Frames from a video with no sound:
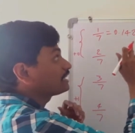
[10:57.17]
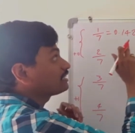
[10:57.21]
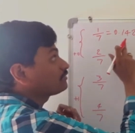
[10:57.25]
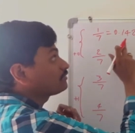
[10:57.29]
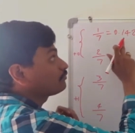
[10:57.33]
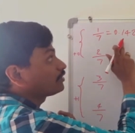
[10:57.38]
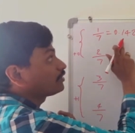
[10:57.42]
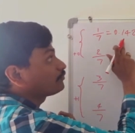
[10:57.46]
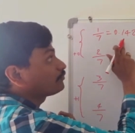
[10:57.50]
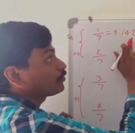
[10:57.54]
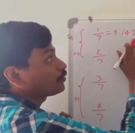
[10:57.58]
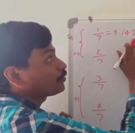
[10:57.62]
that is
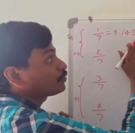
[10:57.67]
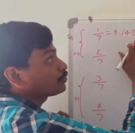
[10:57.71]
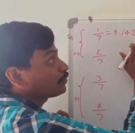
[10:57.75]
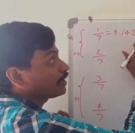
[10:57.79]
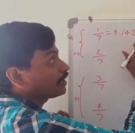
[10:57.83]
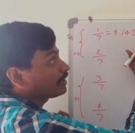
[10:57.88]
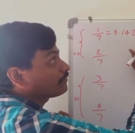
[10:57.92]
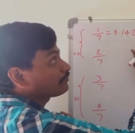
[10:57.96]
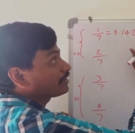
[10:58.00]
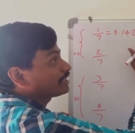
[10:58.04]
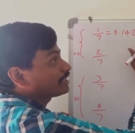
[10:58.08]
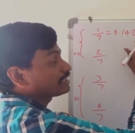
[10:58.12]

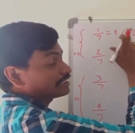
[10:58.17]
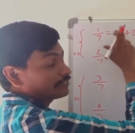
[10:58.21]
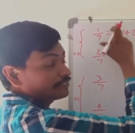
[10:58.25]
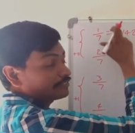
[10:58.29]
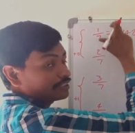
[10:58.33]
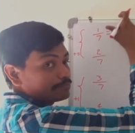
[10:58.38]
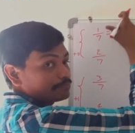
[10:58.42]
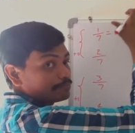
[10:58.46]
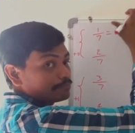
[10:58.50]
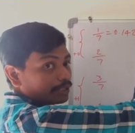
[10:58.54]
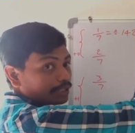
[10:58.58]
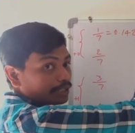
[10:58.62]

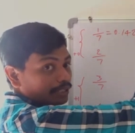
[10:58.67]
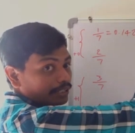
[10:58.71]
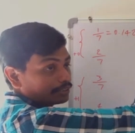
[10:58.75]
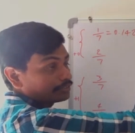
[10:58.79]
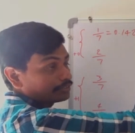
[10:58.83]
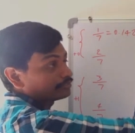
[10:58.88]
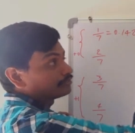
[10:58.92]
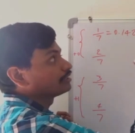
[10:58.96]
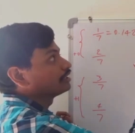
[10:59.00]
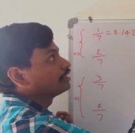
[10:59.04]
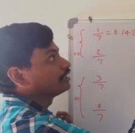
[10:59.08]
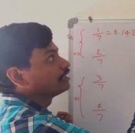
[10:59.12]
142857
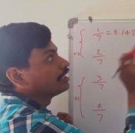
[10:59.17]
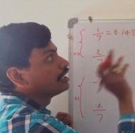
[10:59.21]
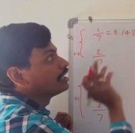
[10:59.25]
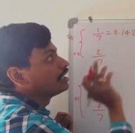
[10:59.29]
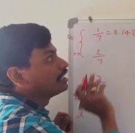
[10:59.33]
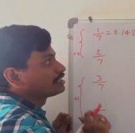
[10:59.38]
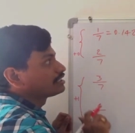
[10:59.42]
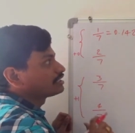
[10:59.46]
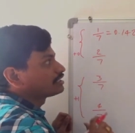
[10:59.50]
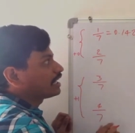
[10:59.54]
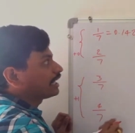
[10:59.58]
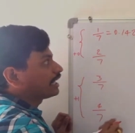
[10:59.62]
bar.
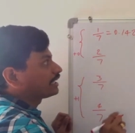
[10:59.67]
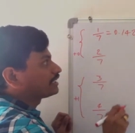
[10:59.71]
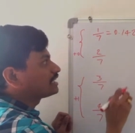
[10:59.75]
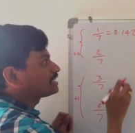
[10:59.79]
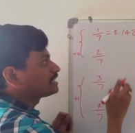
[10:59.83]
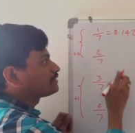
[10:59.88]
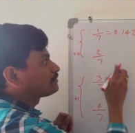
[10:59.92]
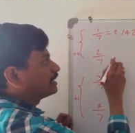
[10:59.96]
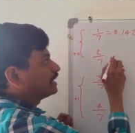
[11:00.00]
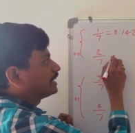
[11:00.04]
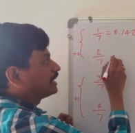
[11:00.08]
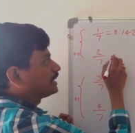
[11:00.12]
So like
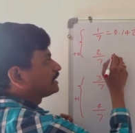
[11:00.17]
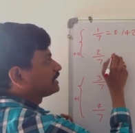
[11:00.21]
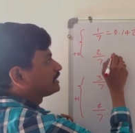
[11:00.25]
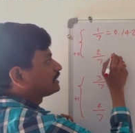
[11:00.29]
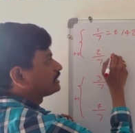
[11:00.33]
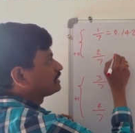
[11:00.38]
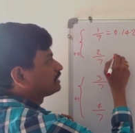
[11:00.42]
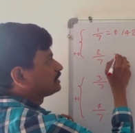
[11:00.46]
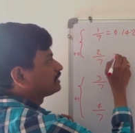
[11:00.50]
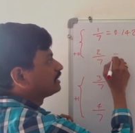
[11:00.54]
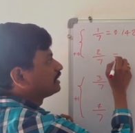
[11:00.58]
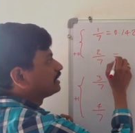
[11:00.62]
this we get it.
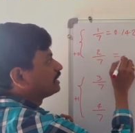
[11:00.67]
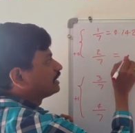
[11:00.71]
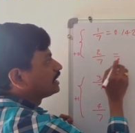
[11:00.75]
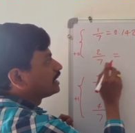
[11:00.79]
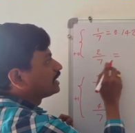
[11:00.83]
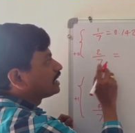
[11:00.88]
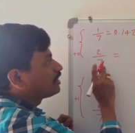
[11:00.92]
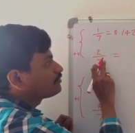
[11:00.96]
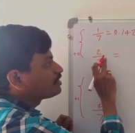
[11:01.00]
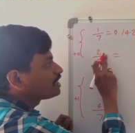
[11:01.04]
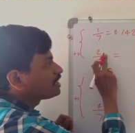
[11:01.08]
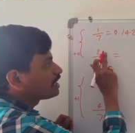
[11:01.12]

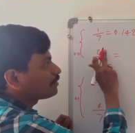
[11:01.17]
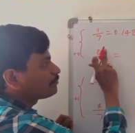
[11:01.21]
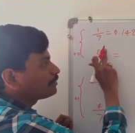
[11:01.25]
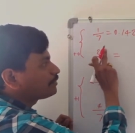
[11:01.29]
If the